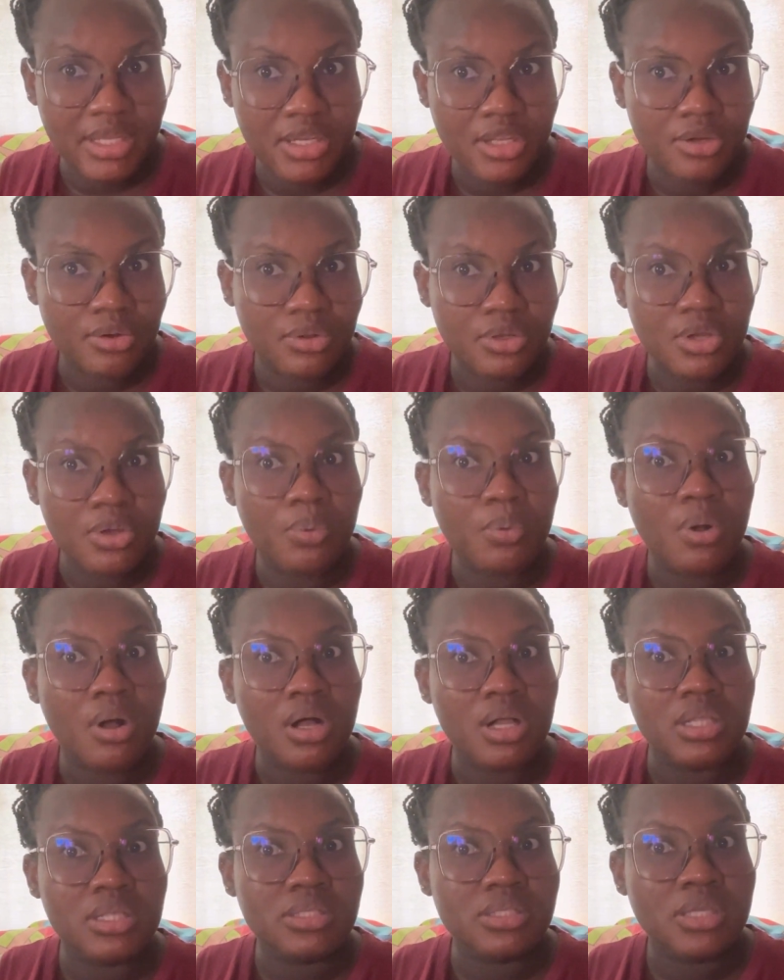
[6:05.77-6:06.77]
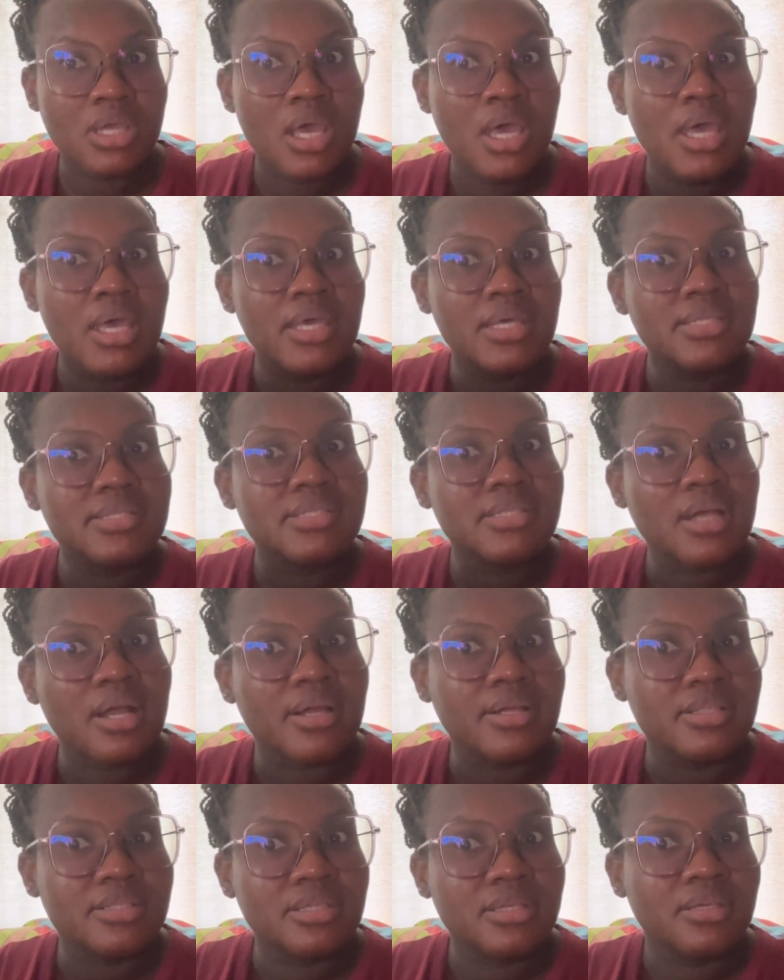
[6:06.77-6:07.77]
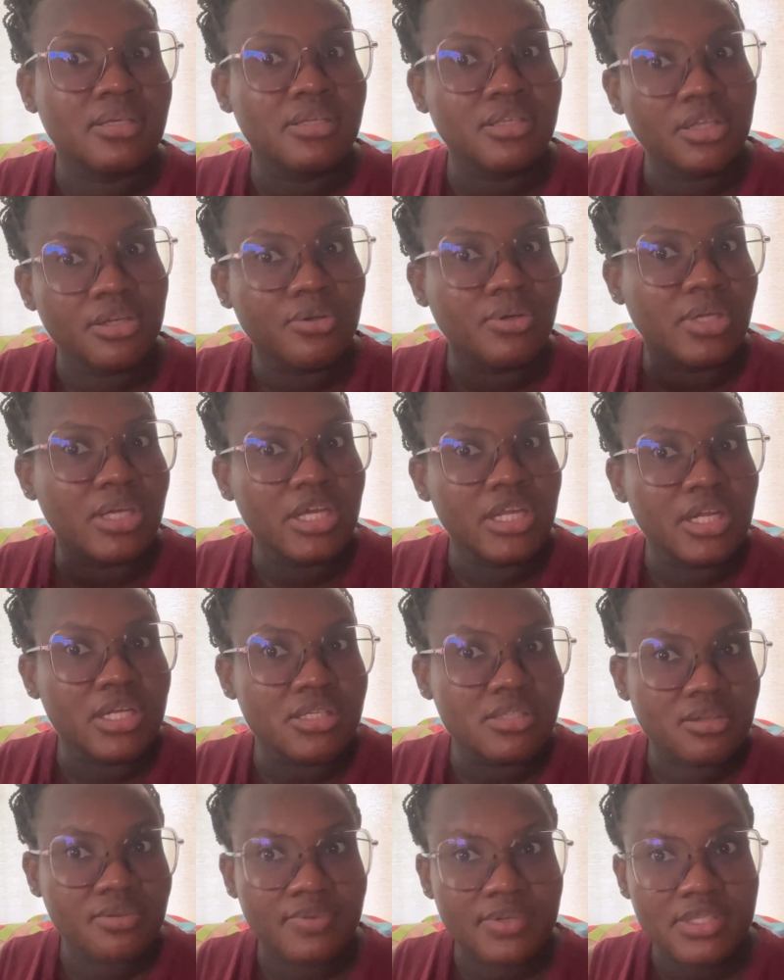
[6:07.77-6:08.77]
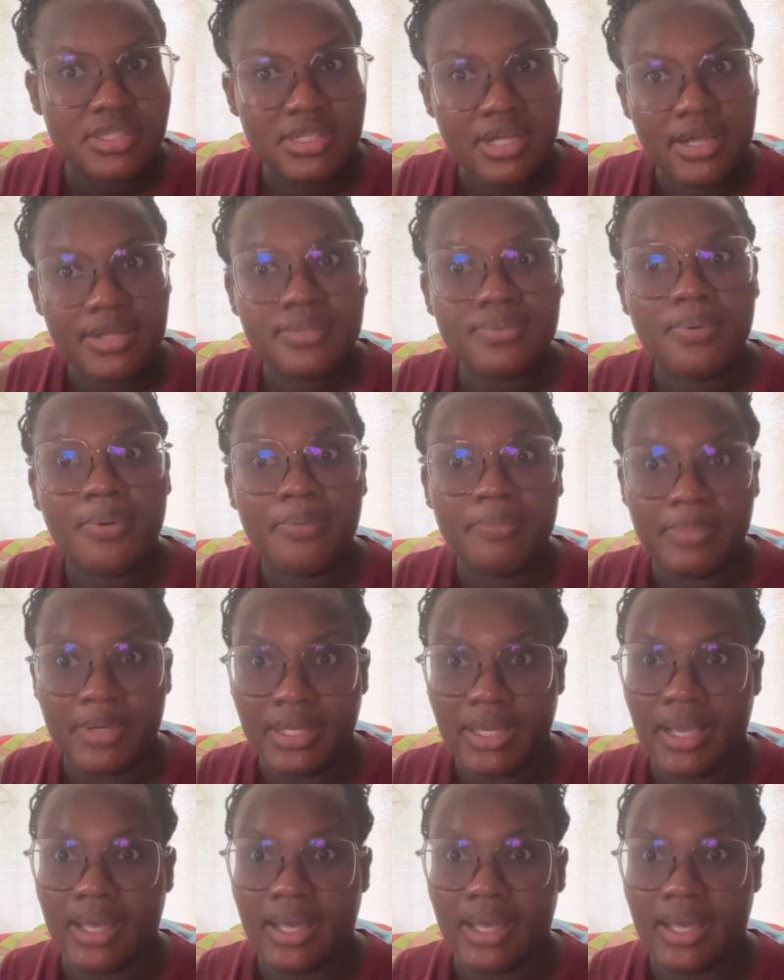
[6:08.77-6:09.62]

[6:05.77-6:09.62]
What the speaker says: Your inner cervix starts opening,